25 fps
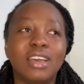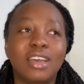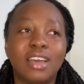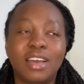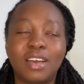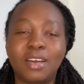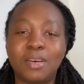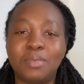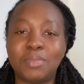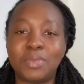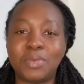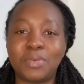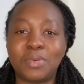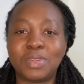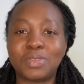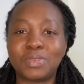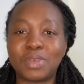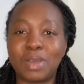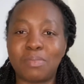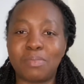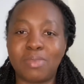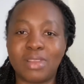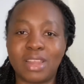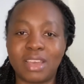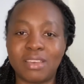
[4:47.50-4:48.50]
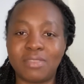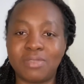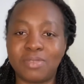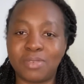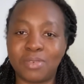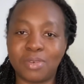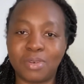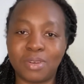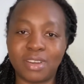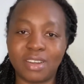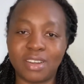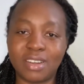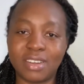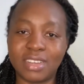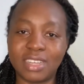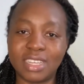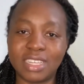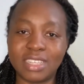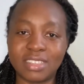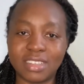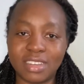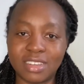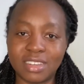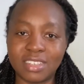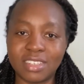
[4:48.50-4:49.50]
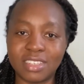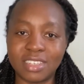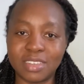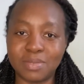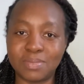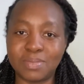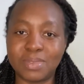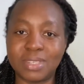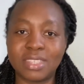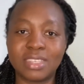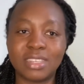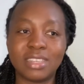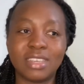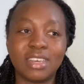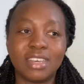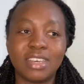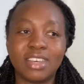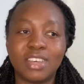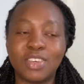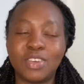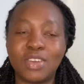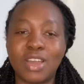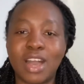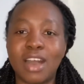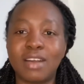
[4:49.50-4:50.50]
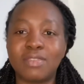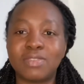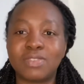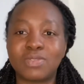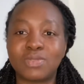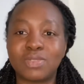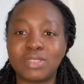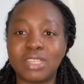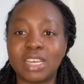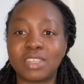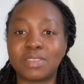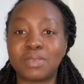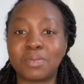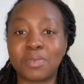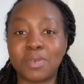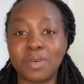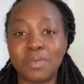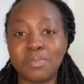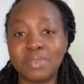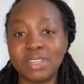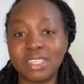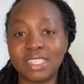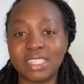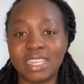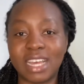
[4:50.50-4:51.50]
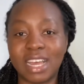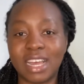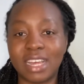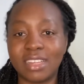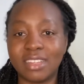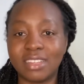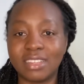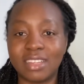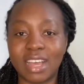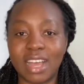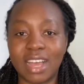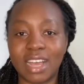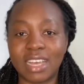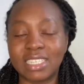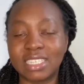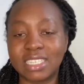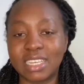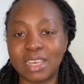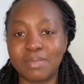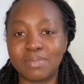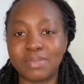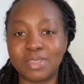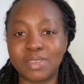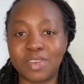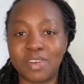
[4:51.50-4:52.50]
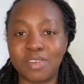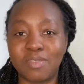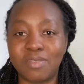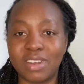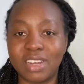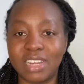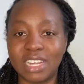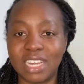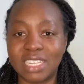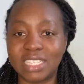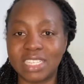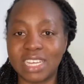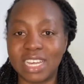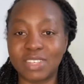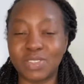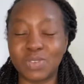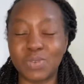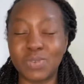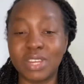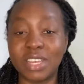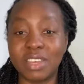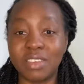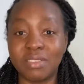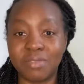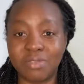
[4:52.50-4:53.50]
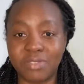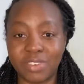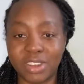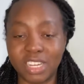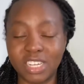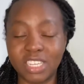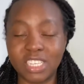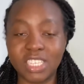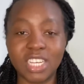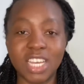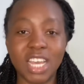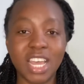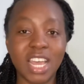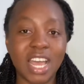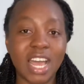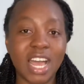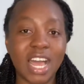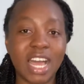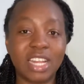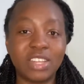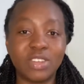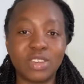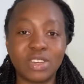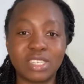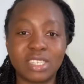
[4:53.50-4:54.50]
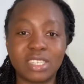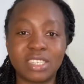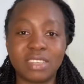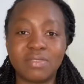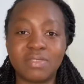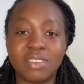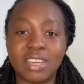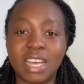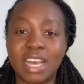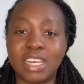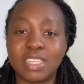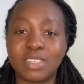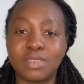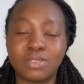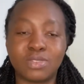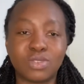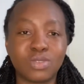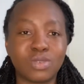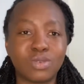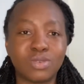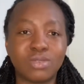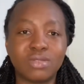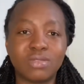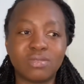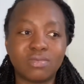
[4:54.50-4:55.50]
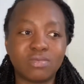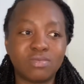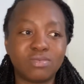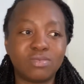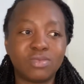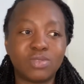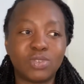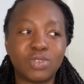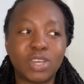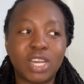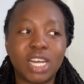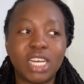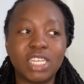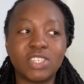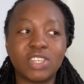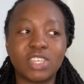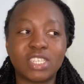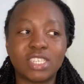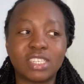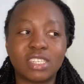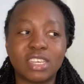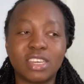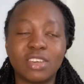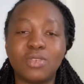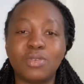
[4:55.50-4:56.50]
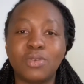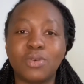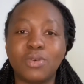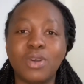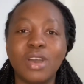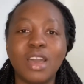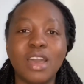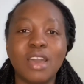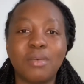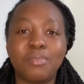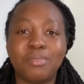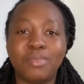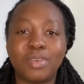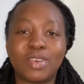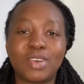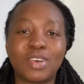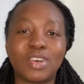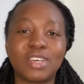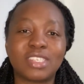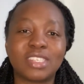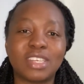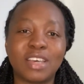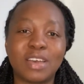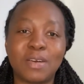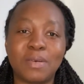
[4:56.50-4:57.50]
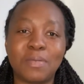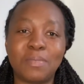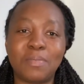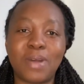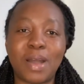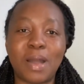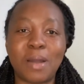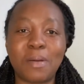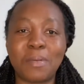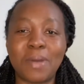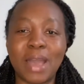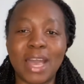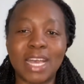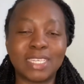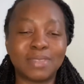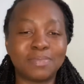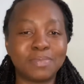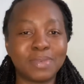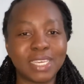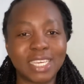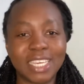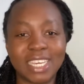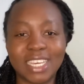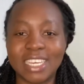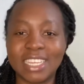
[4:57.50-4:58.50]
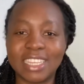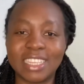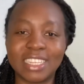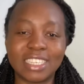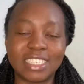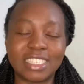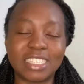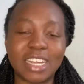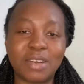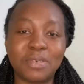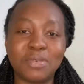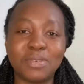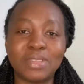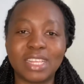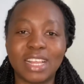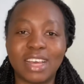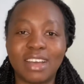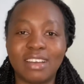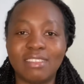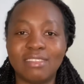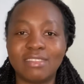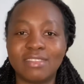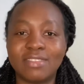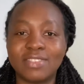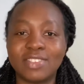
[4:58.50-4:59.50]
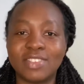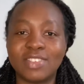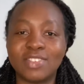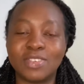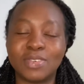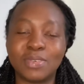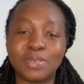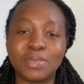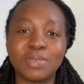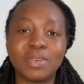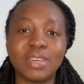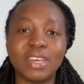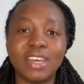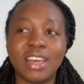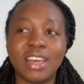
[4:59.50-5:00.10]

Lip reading: you want to apply for internships, you have to, there are some companies that accept cover letters only in French and your CV has, so you can't just say, oh, because I speak English, I will now, you know,